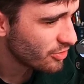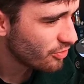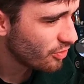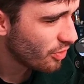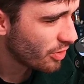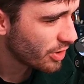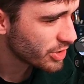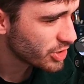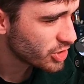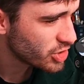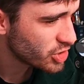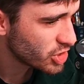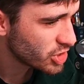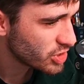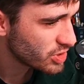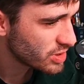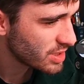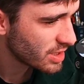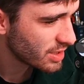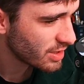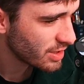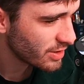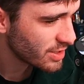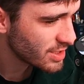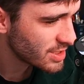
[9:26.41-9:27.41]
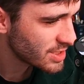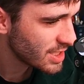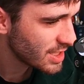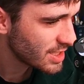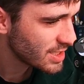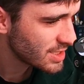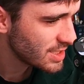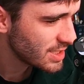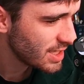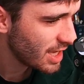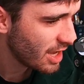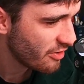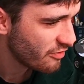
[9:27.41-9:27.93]
was just
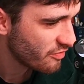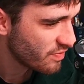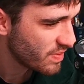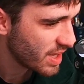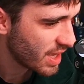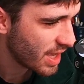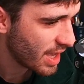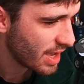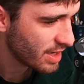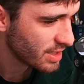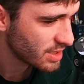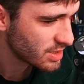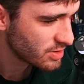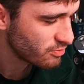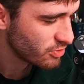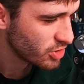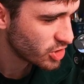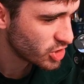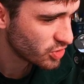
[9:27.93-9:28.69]
60 FPS,